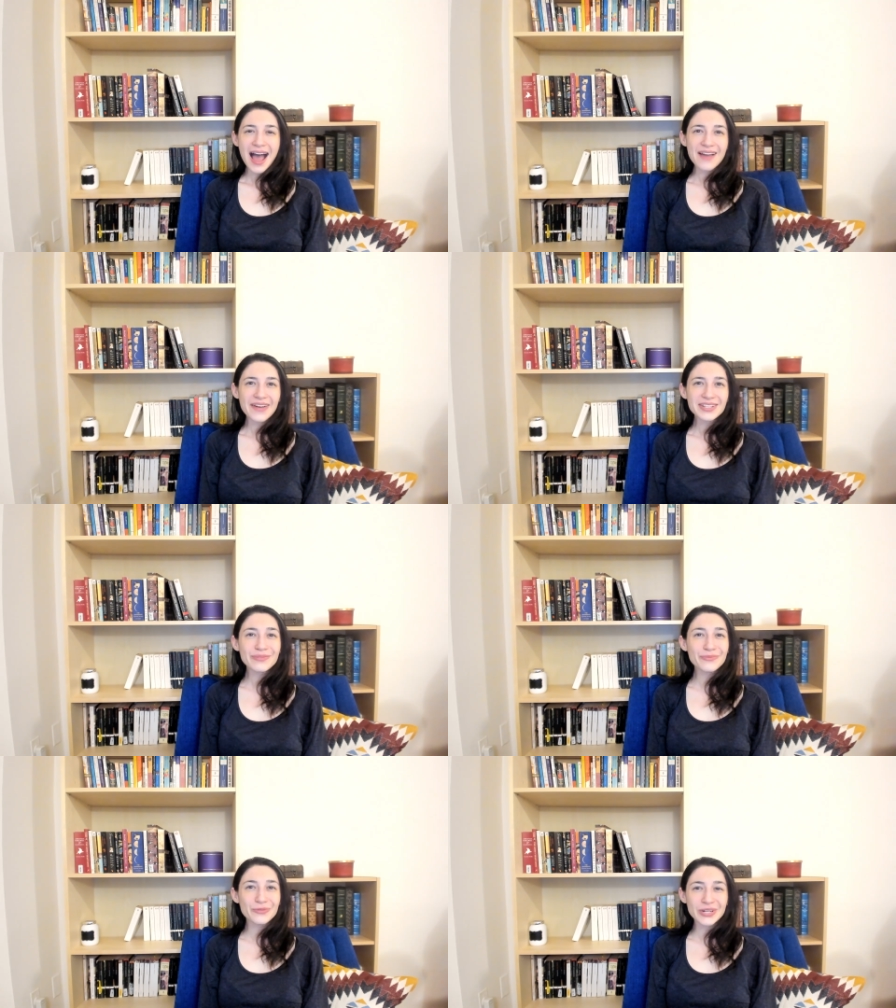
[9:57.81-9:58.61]
I've had
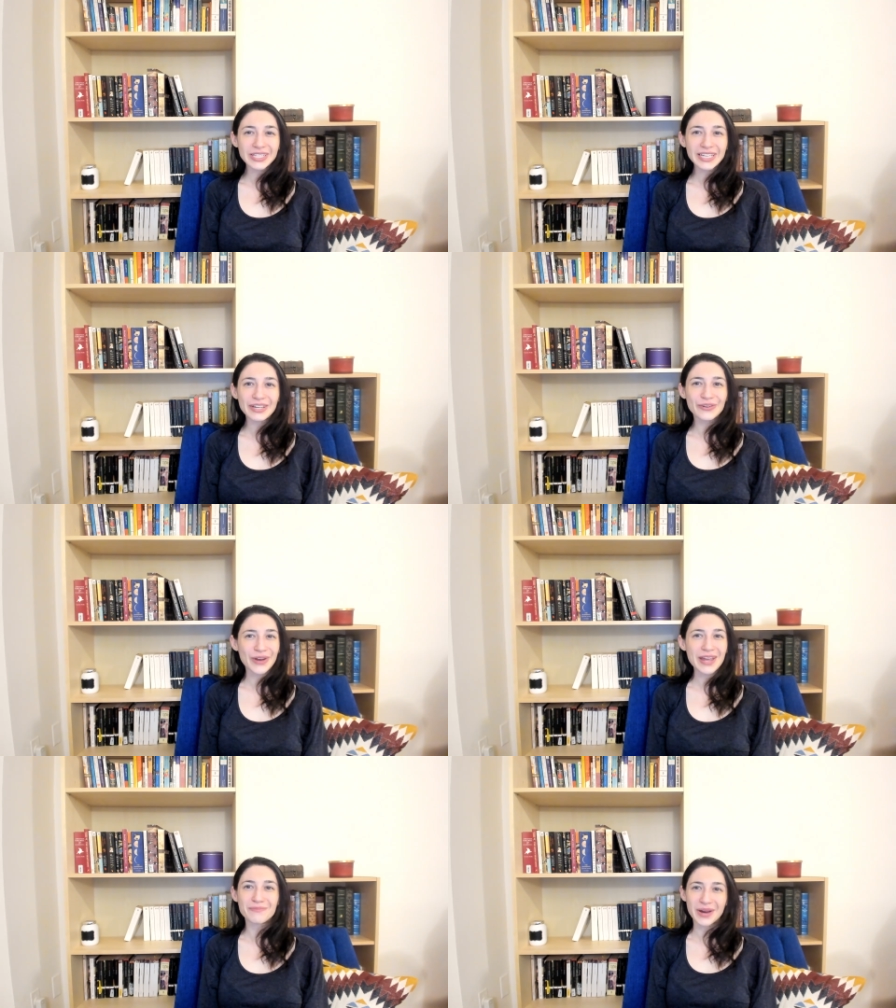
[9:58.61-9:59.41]
some really
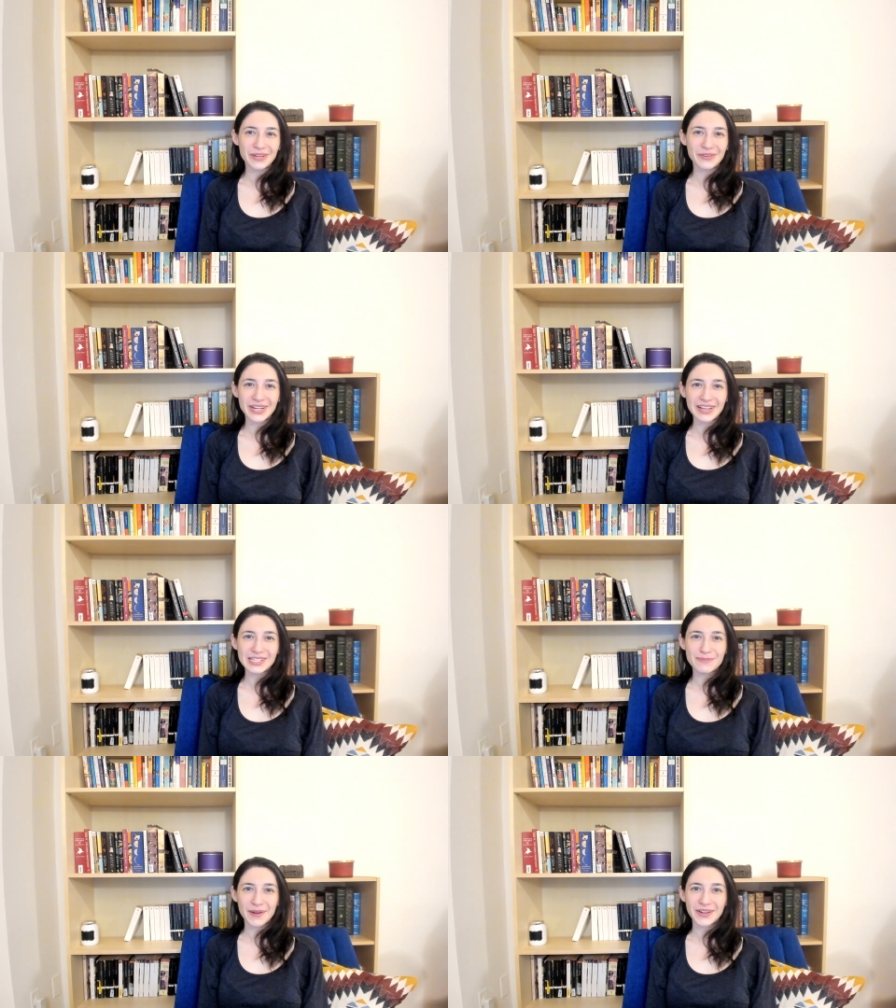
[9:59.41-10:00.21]
great buddy reading
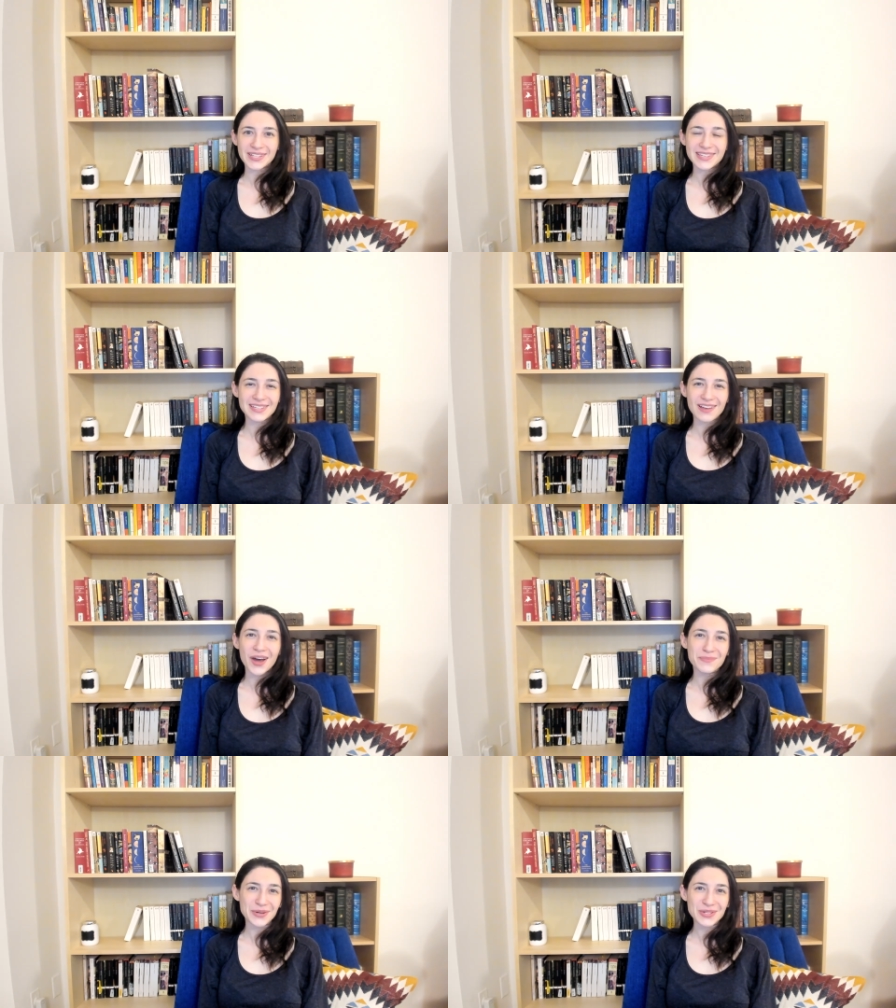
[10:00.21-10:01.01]
experiences
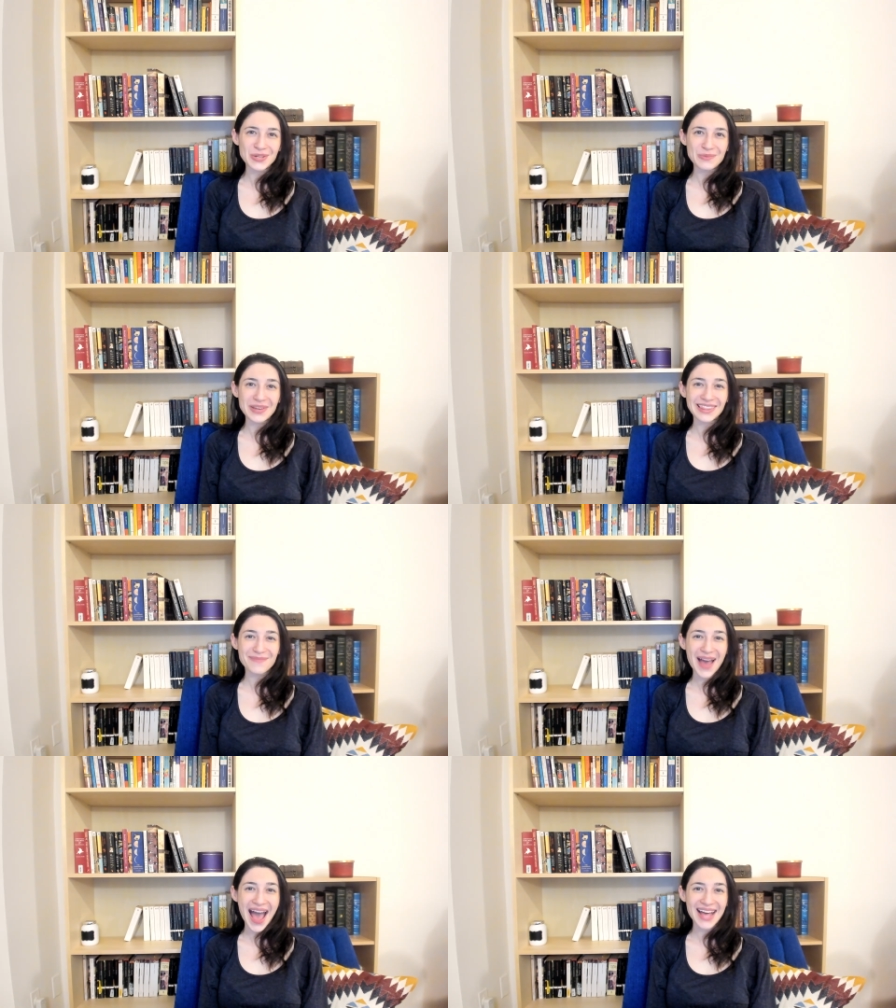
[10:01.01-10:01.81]
on BookTube in the
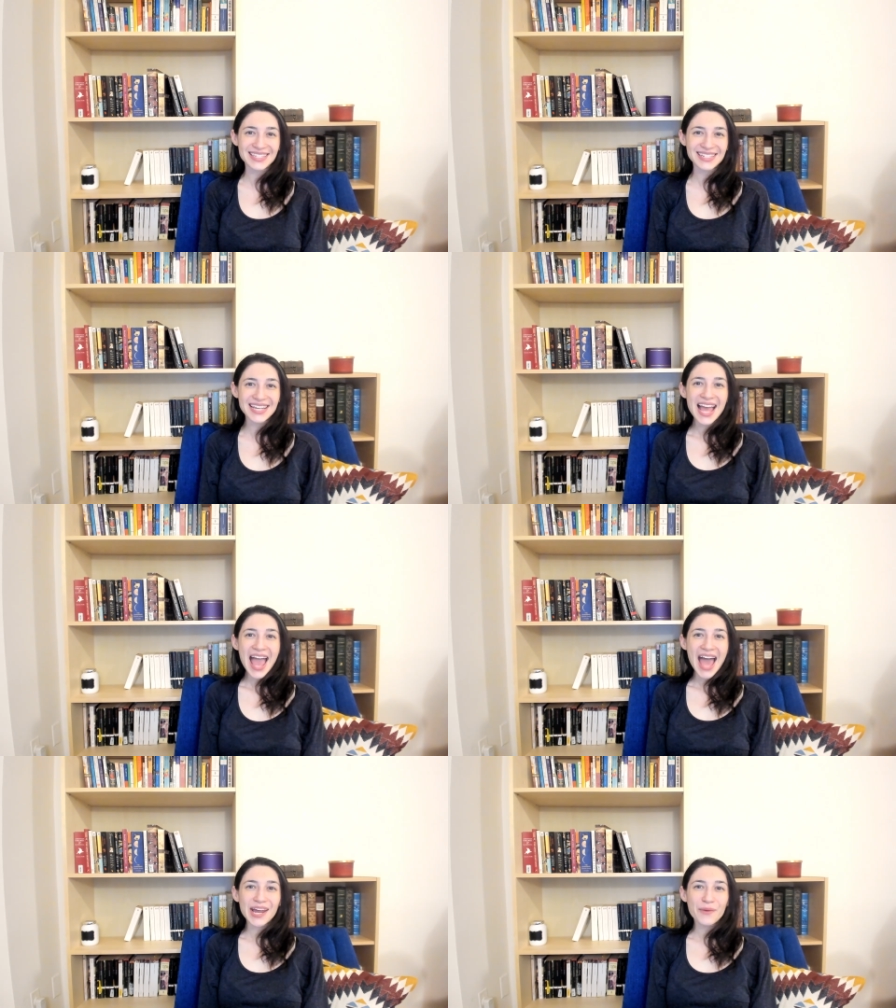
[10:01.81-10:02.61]
past, and I